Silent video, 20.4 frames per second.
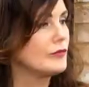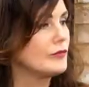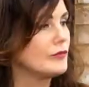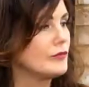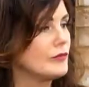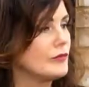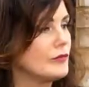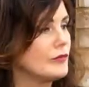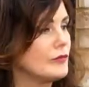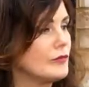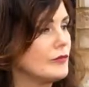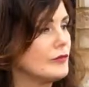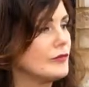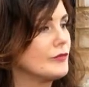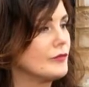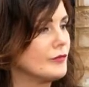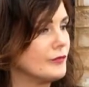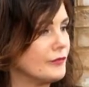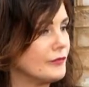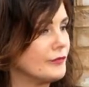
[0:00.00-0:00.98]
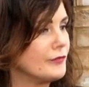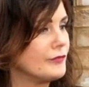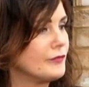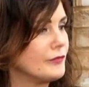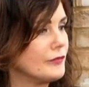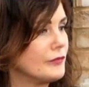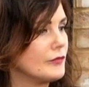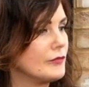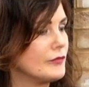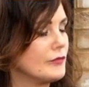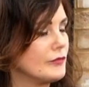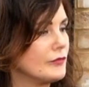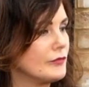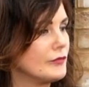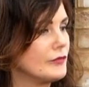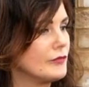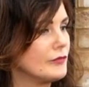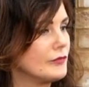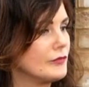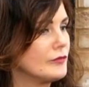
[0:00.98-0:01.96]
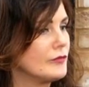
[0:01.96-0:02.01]

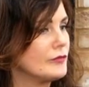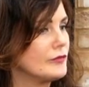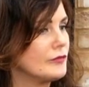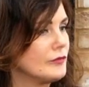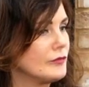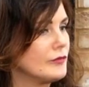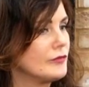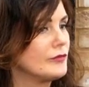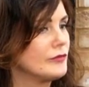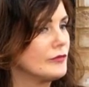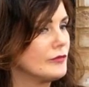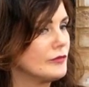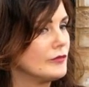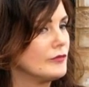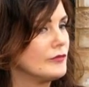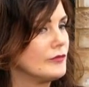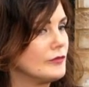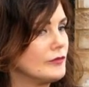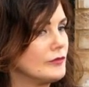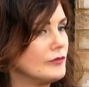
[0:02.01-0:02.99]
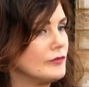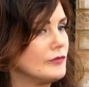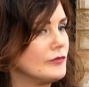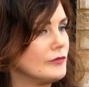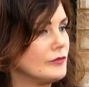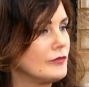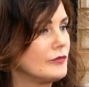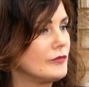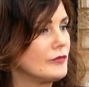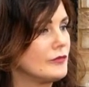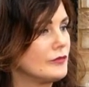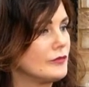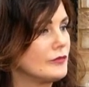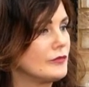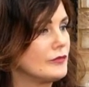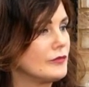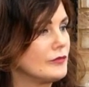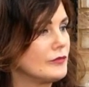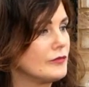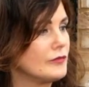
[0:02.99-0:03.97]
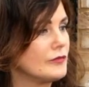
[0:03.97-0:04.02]

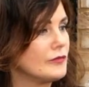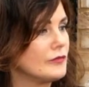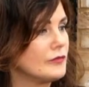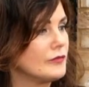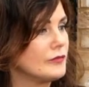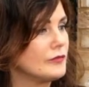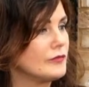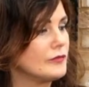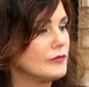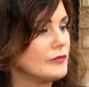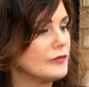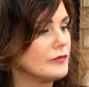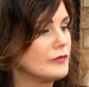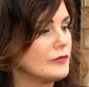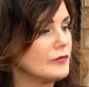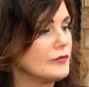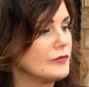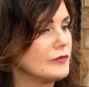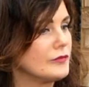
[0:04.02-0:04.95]
No words are spoken by the person on screen.